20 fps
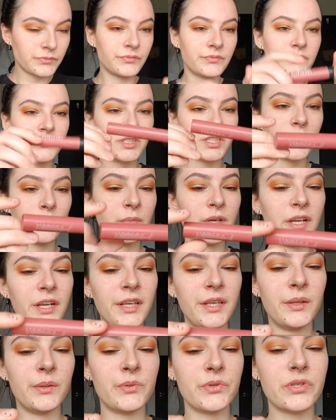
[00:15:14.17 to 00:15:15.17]
So I'm going to
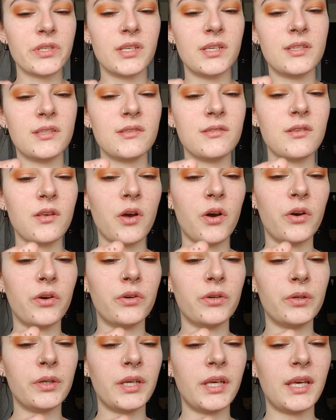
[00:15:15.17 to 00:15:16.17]
use this
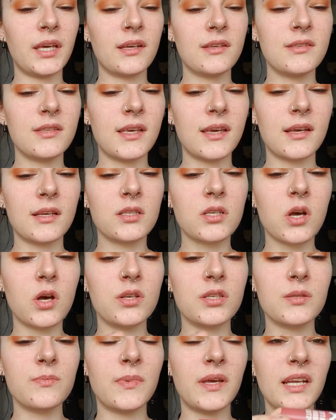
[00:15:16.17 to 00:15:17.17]
OXX
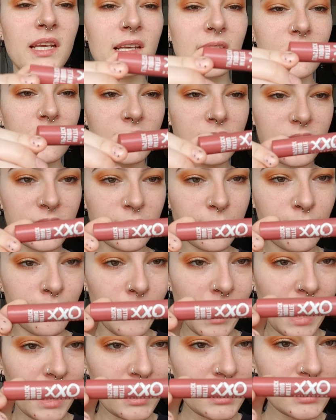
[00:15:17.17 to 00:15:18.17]
Cosmetics
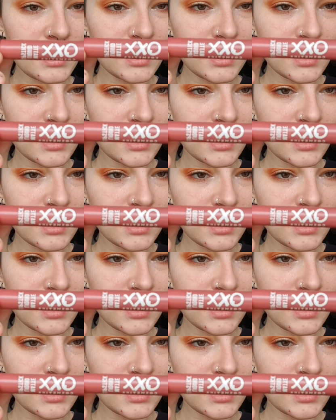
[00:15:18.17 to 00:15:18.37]
matte.